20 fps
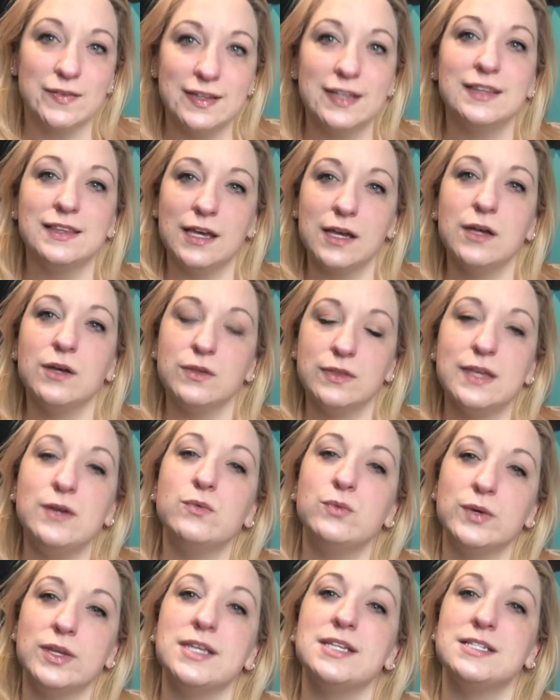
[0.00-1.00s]
Like they they
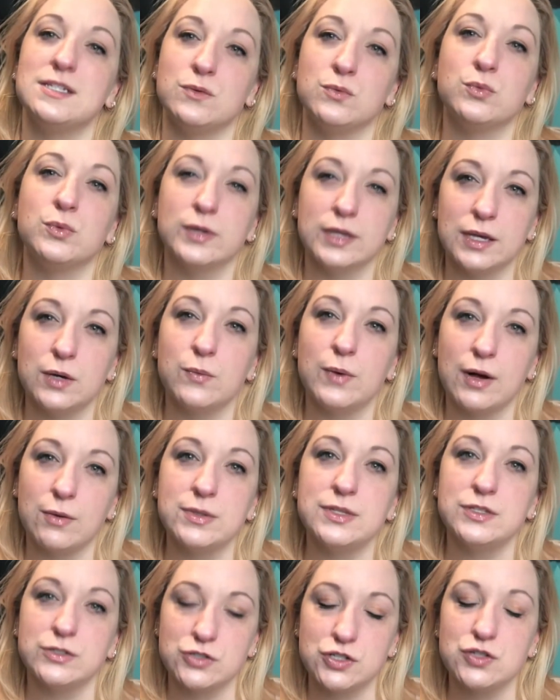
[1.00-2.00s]
really did really well with
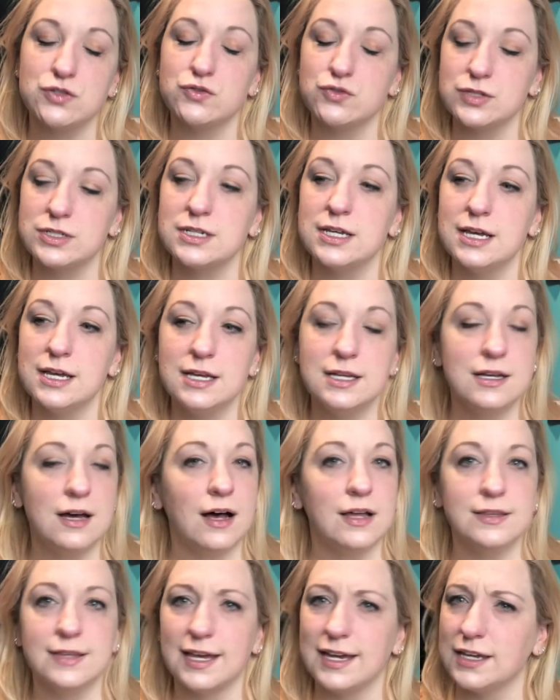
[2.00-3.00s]
their children.
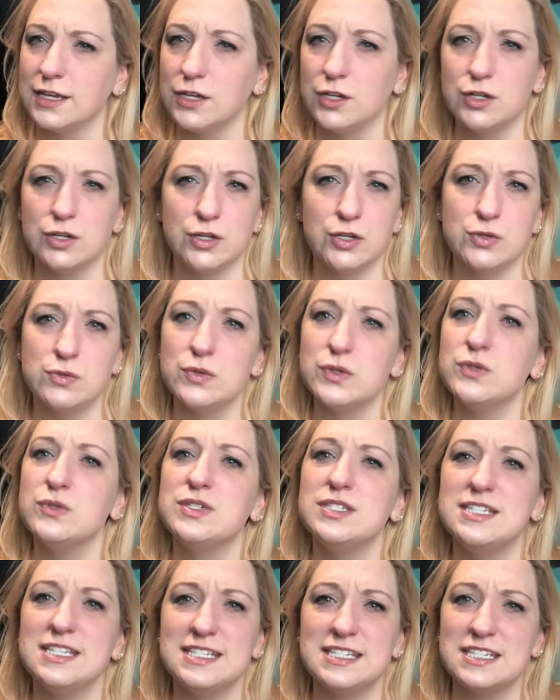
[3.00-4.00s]
Unlike, you know, you you
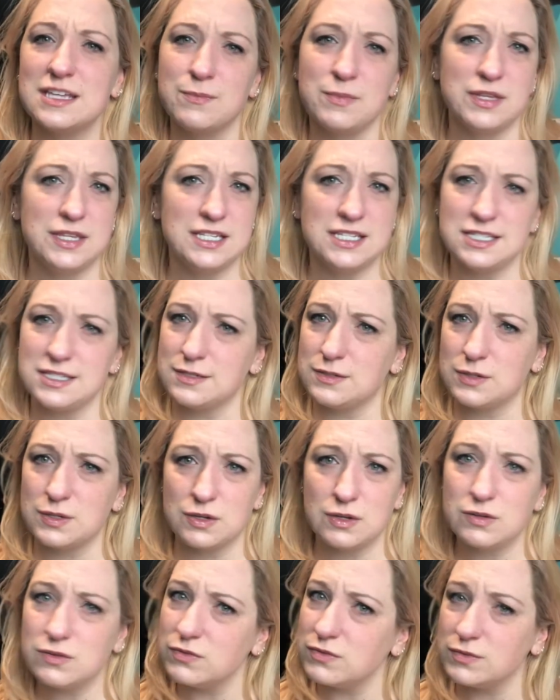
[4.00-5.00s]
see some of these
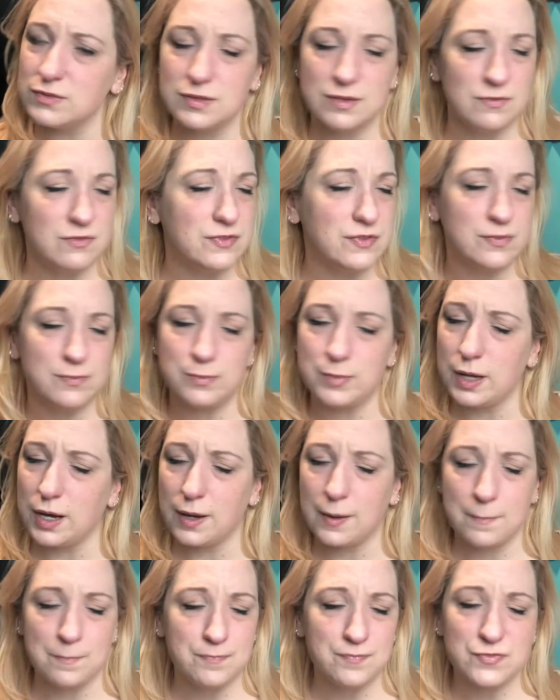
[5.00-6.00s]
uh,
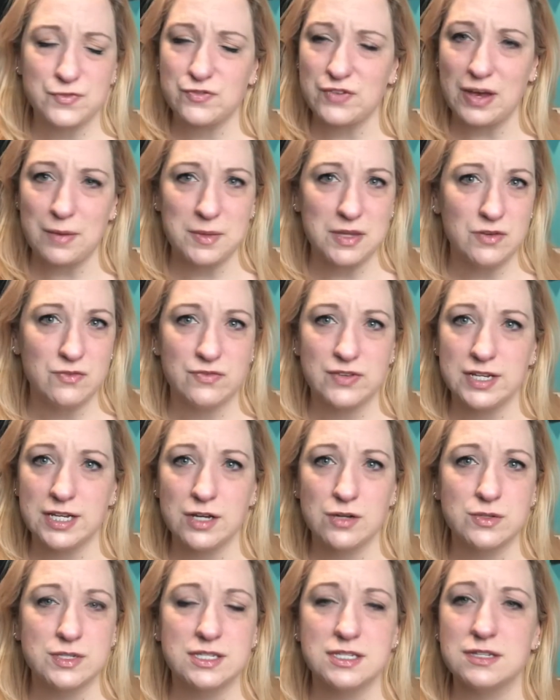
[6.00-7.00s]
um, family
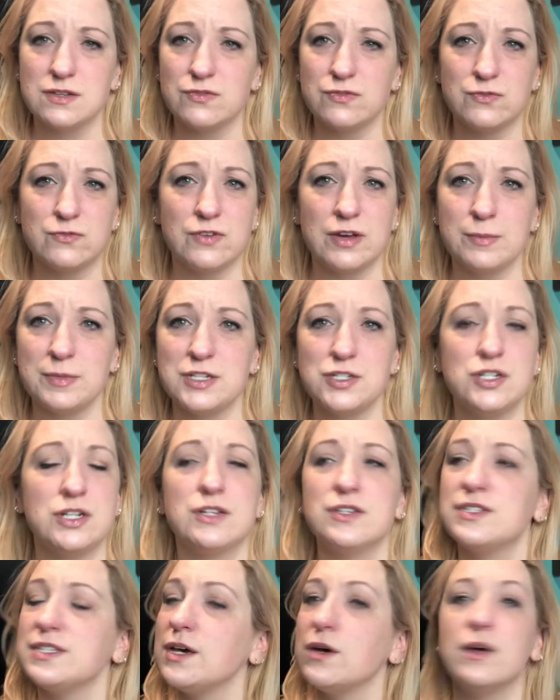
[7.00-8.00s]
videos and stuff, family
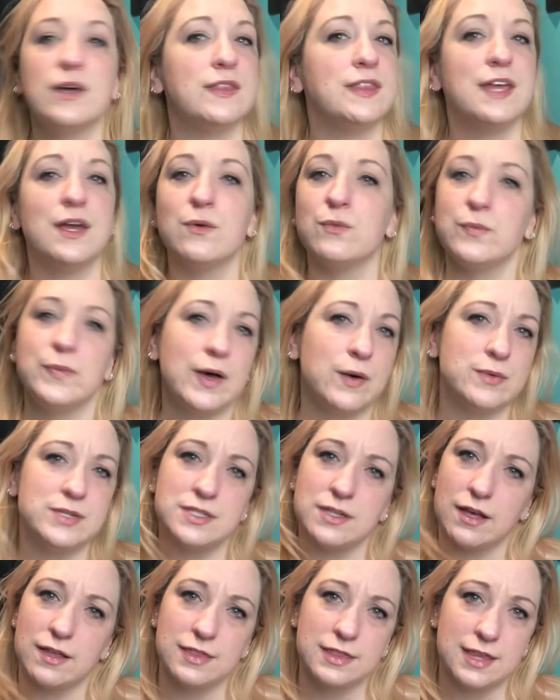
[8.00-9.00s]
channels that they that was
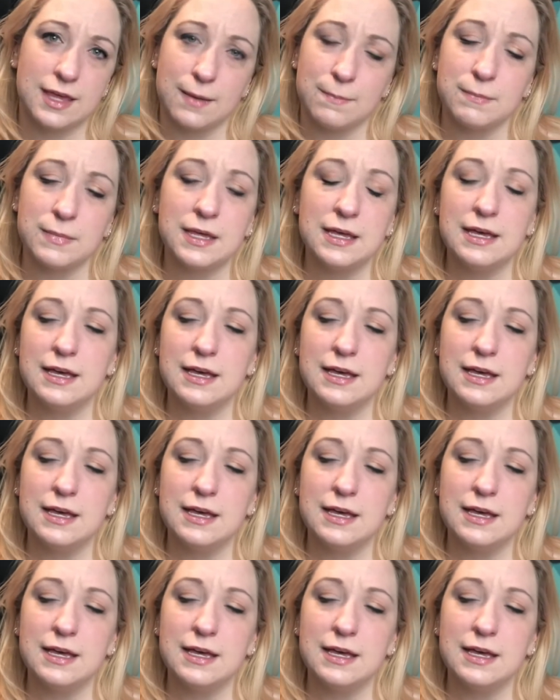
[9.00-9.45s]
not them.